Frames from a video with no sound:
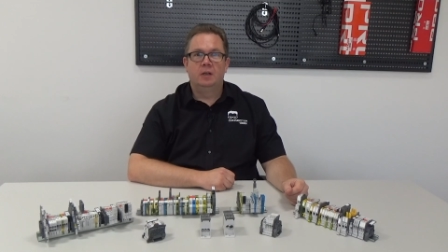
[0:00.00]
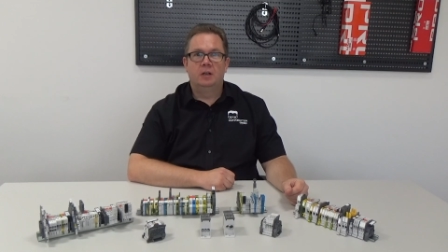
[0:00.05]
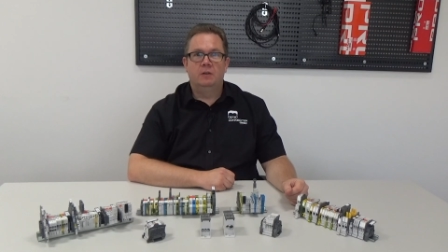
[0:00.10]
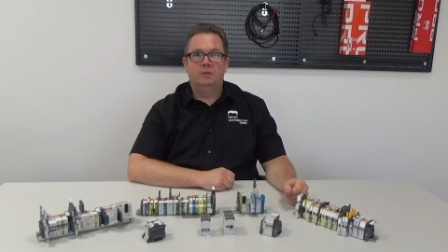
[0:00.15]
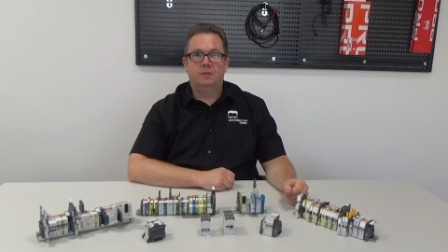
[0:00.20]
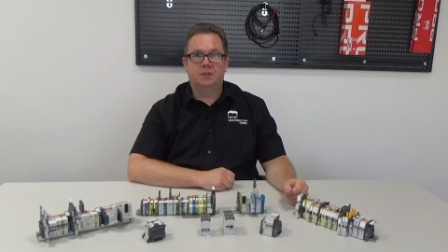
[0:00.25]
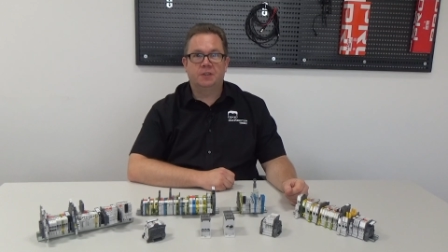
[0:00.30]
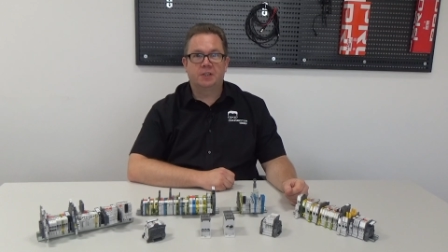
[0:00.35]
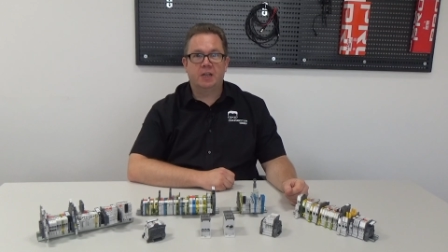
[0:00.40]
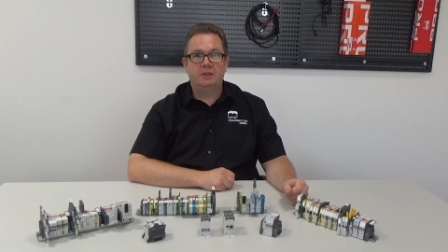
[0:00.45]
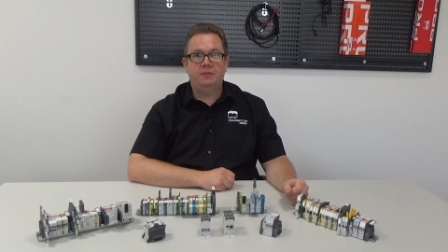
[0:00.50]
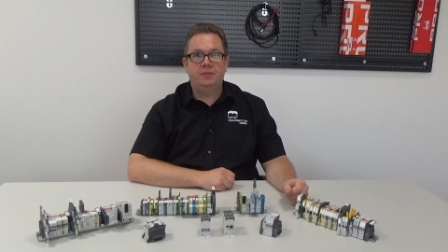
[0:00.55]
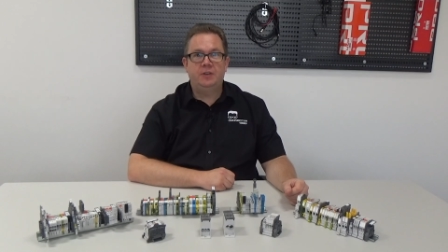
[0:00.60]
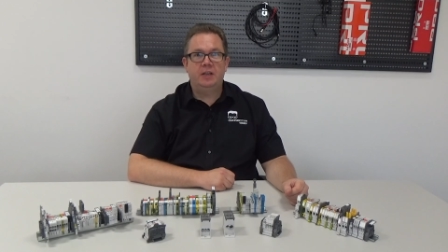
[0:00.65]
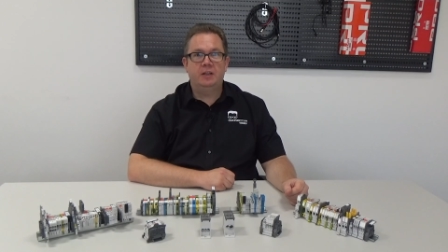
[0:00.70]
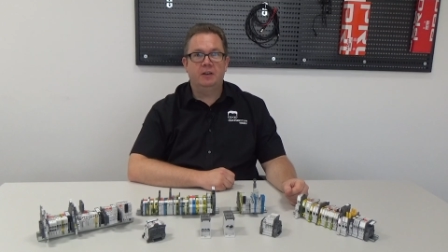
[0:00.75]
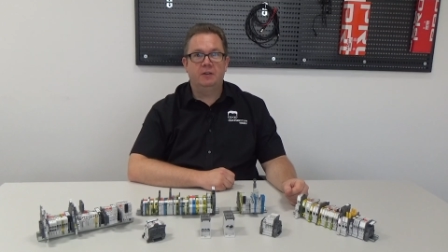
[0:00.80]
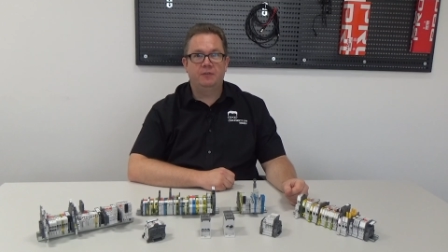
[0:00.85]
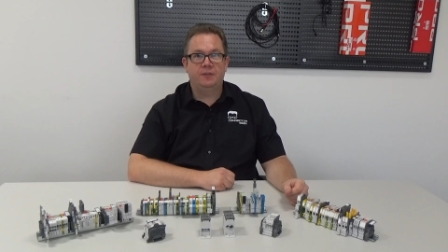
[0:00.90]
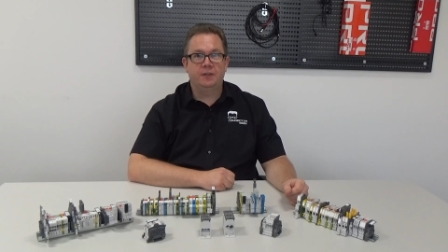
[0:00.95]
For safety
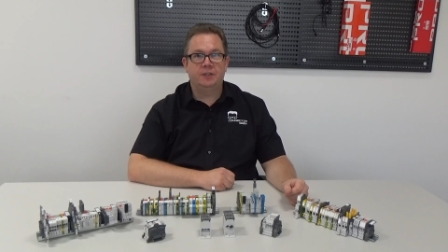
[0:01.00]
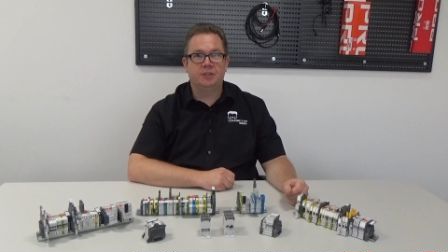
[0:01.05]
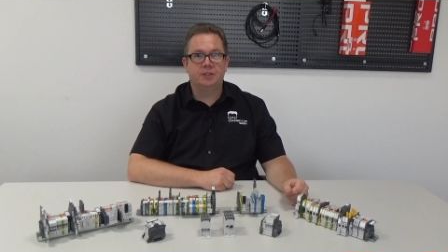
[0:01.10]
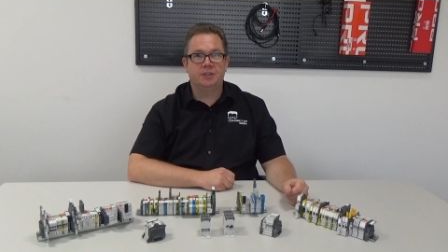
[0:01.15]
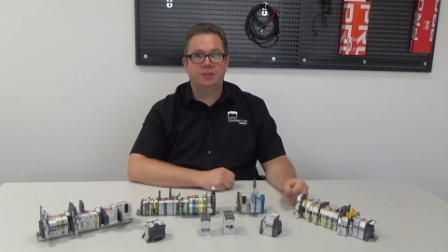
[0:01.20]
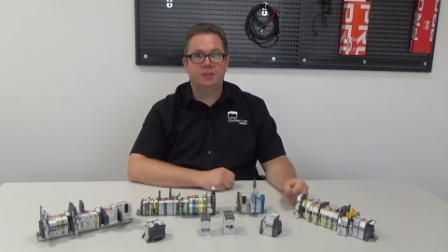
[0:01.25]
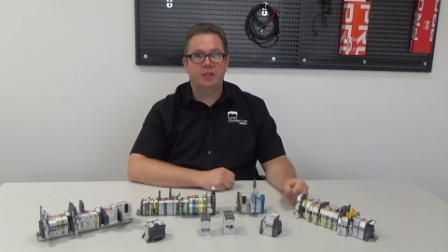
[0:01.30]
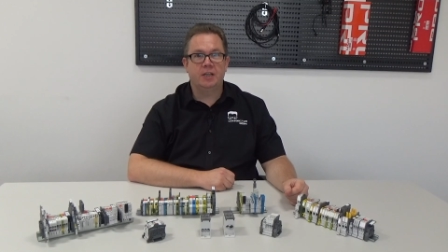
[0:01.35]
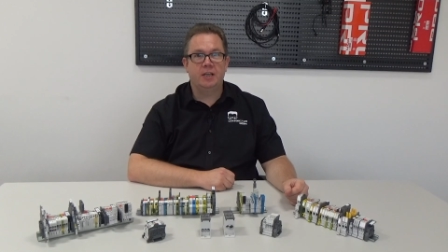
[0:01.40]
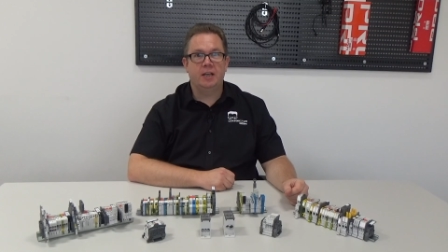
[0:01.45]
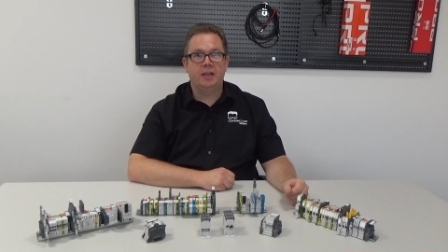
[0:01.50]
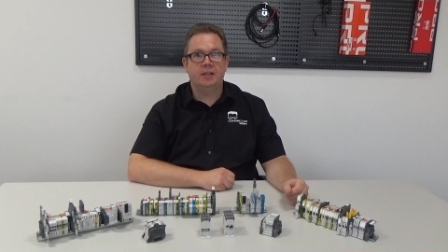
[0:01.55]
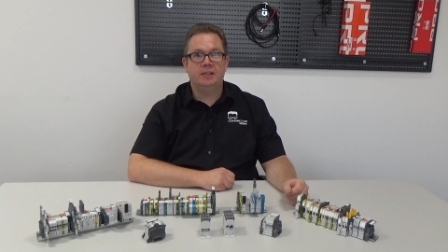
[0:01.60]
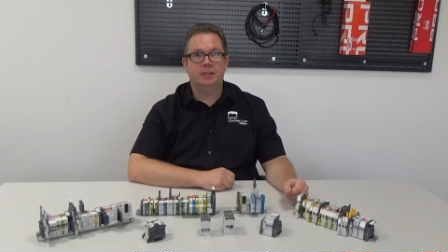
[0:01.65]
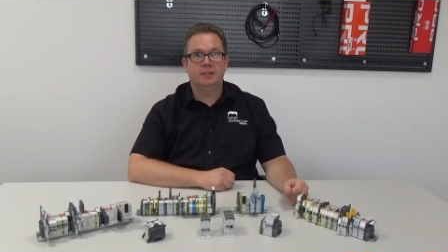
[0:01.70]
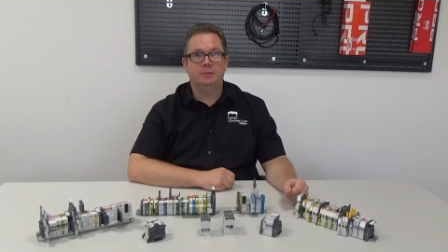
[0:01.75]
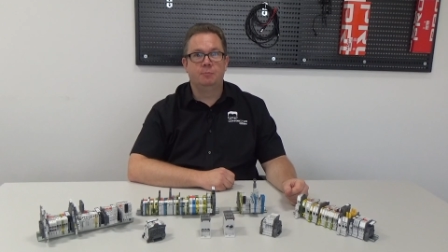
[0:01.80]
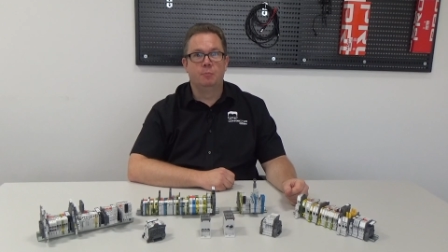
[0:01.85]
and efficiency, it is